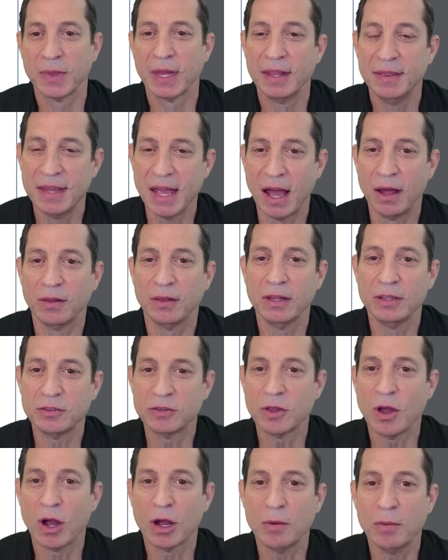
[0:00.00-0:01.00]
Now, let's
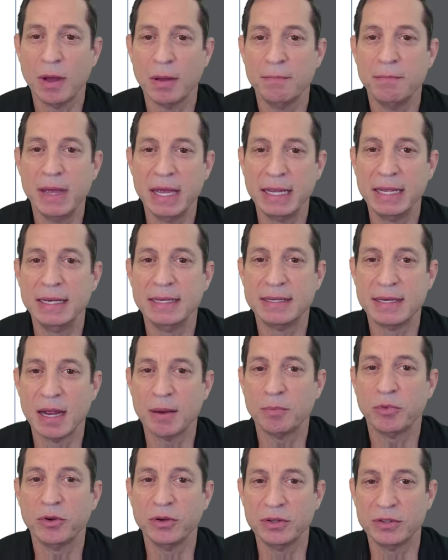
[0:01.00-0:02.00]
talk about making
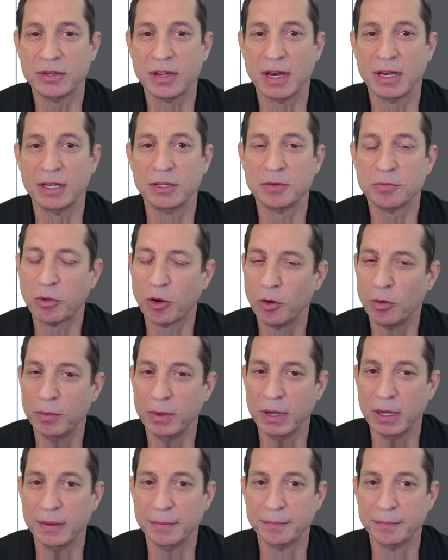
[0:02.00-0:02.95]
temporary settings permanent.